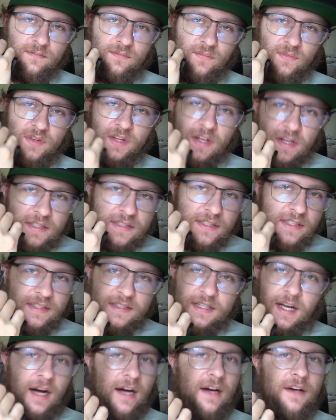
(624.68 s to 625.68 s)
This is
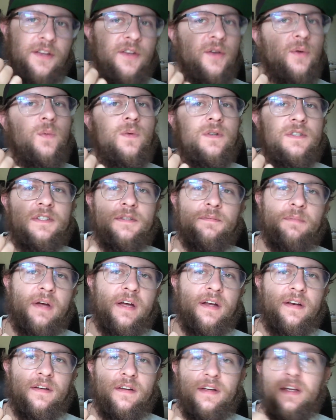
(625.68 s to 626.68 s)
how you will
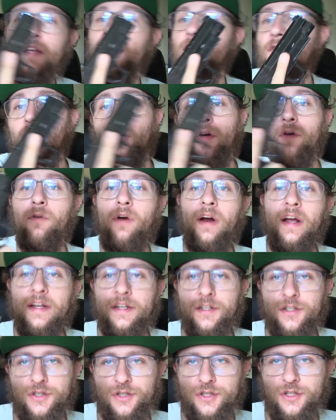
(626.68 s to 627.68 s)
spend, even on
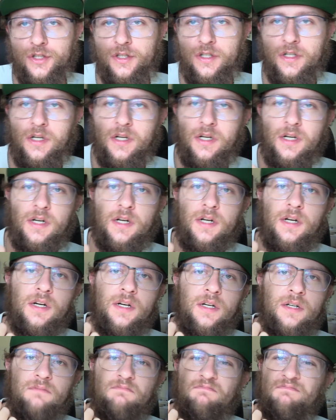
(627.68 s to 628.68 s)
range,
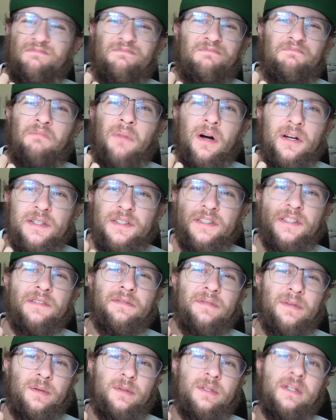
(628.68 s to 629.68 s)
most of
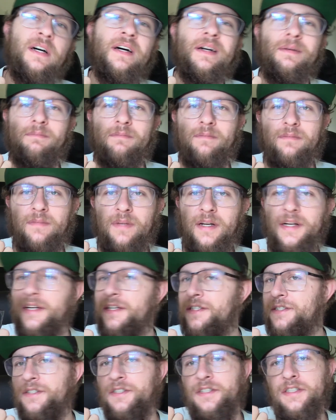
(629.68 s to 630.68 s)
your time,
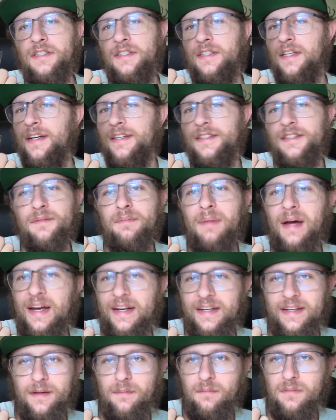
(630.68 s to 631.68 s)
unless you're just there to mag
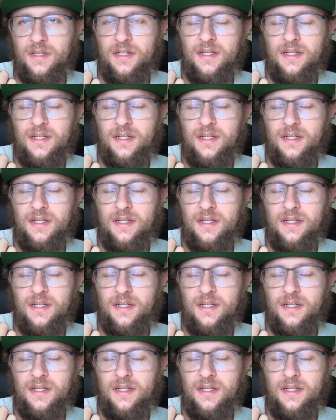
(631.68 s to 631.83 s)
dump.